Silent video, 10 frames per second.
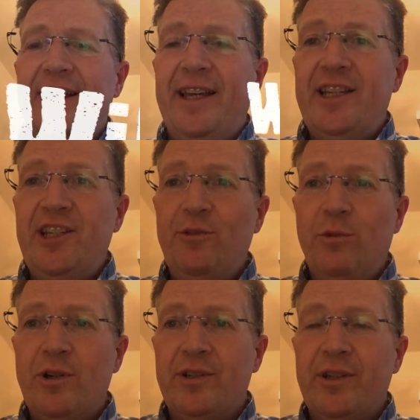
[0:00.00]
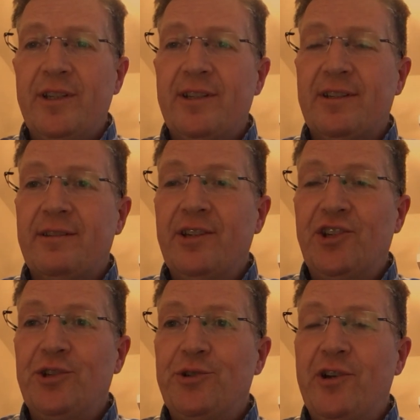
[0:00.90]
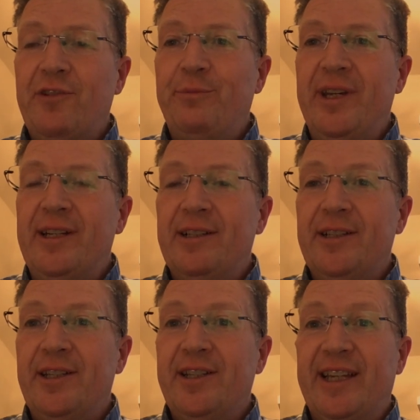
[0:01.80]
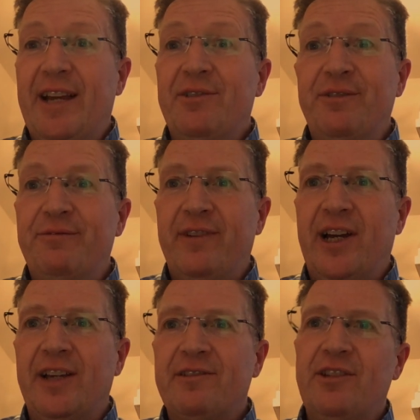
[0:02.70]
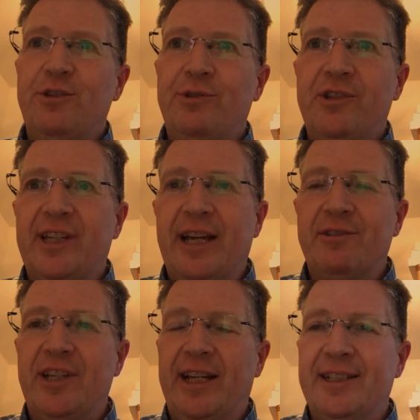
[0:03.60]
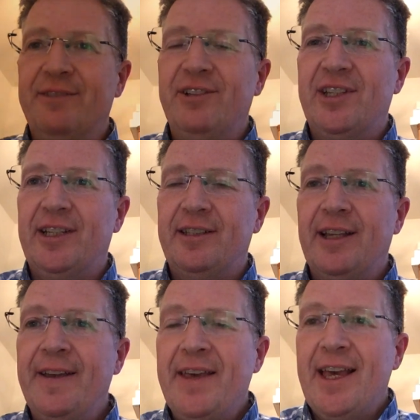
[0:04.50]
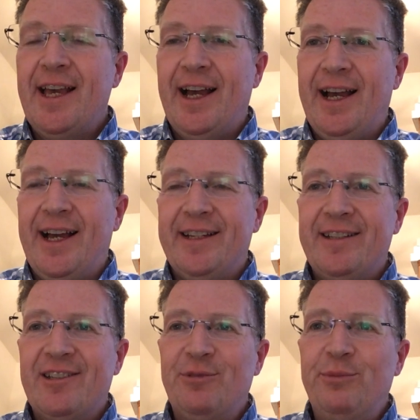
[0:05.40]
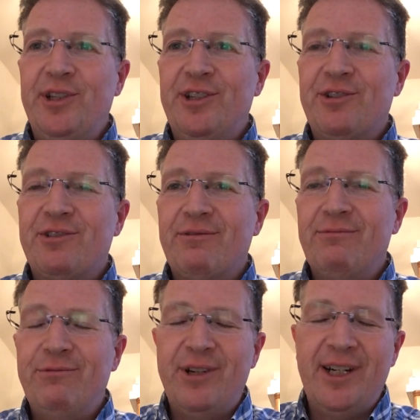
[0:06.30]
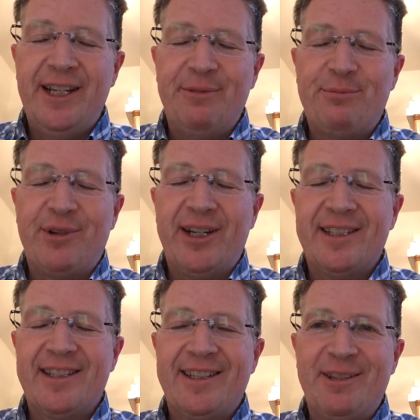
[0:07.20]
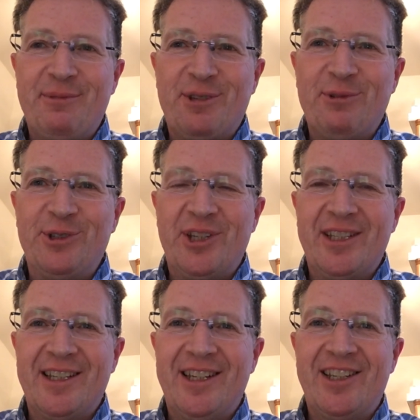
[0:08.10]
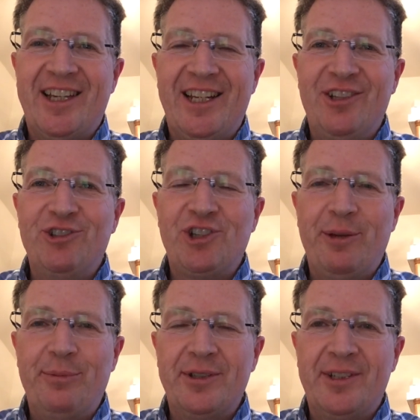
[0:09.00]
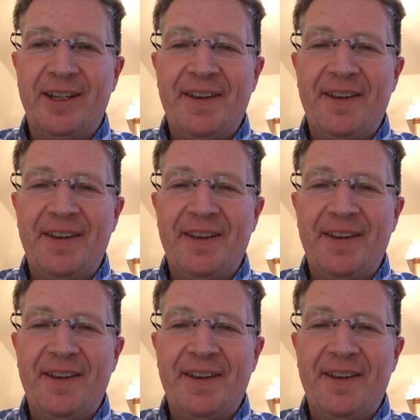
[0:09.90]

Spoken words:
In Year 1, the children have been learning to count in fives and do other counting activities, and somebody who's really impressed Miss Wilkinson is Kendall Shepherd.